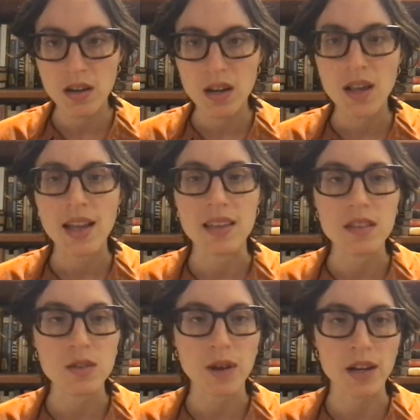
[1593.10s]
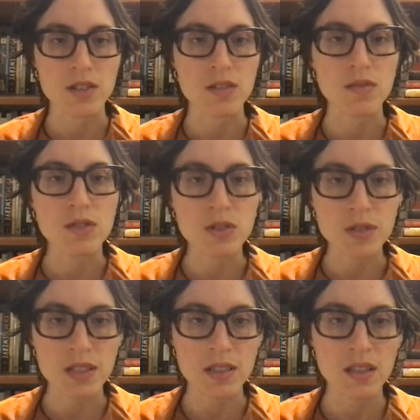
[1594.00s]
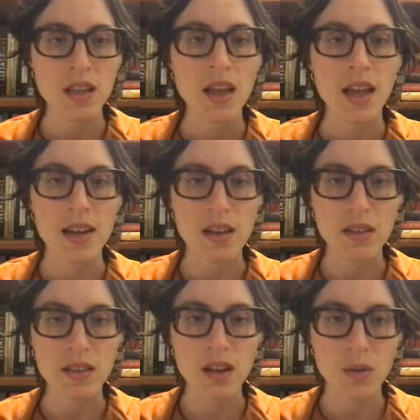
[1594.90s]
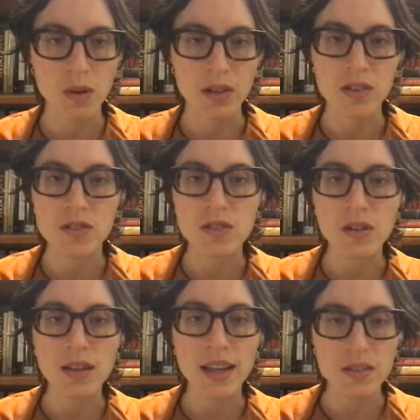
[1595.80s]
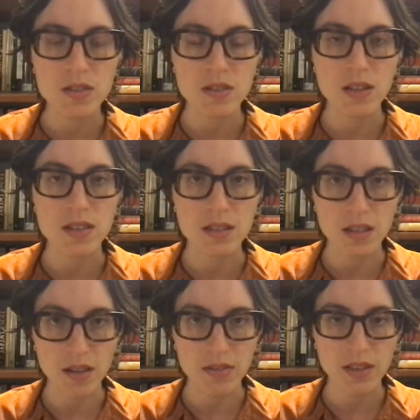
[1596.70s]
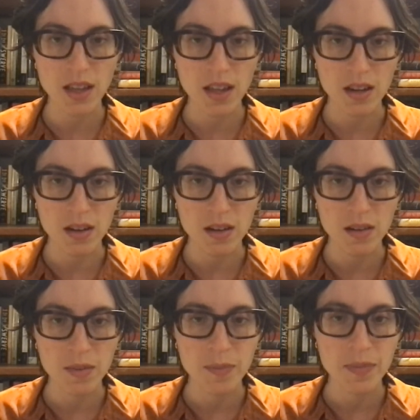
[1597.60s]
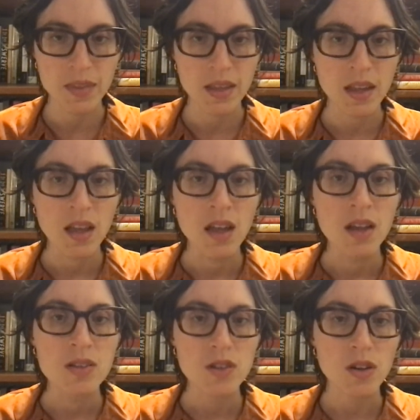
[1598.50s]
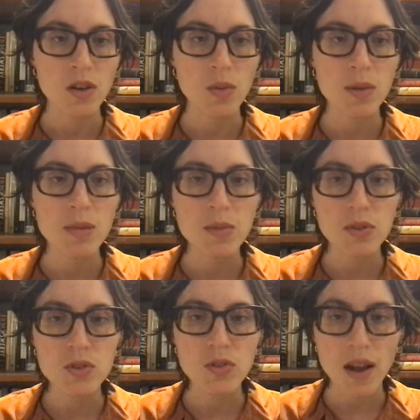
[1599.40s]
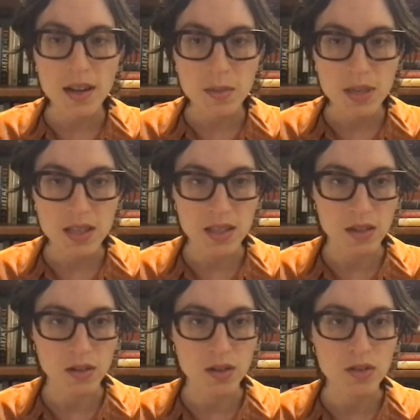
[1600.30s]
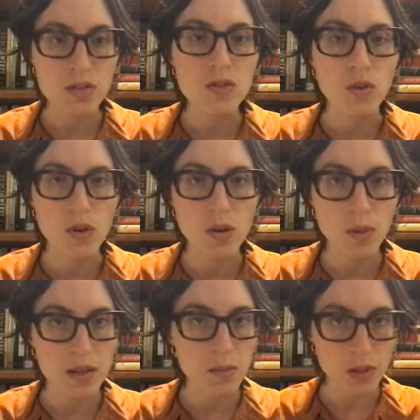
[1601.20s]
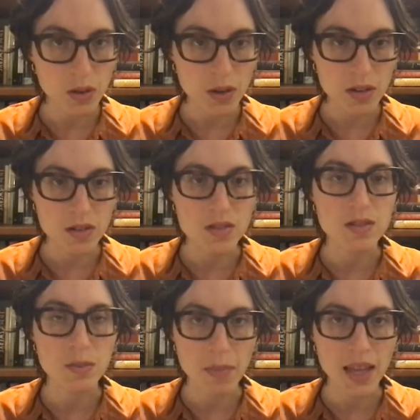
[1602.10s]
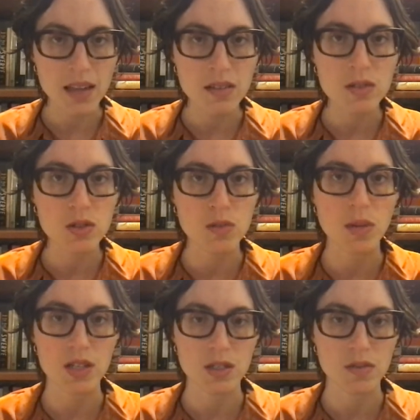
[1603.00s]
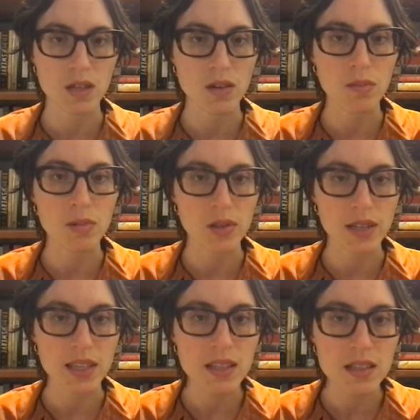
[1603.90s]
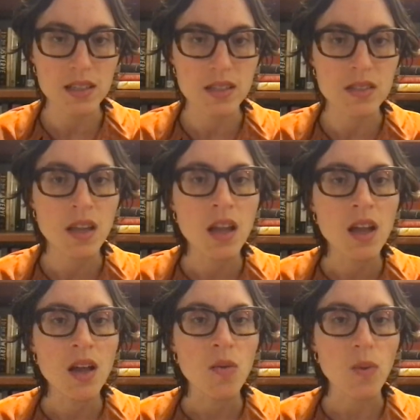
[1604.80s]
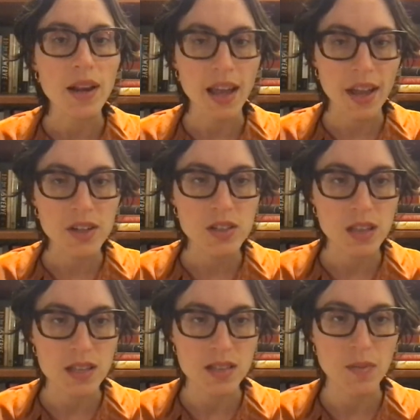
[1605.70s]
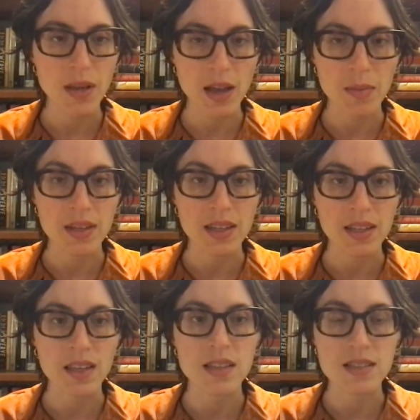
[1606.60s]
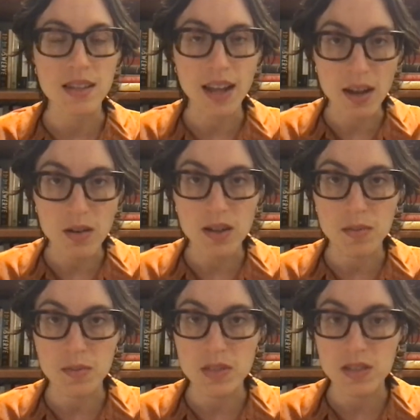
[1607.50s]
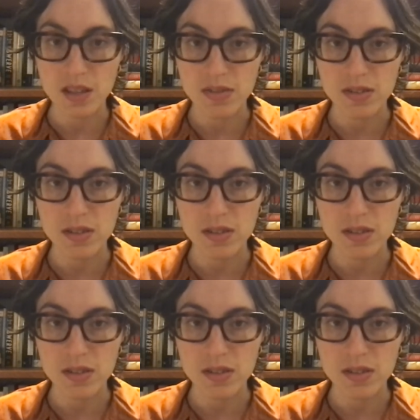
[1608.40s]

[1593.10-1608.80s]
in the direction of duty and healthcare workers don't exercise enough care. So when people try to be heroes or when employers demand too much of their employees, what actually ends up happening is that outcomes suffer.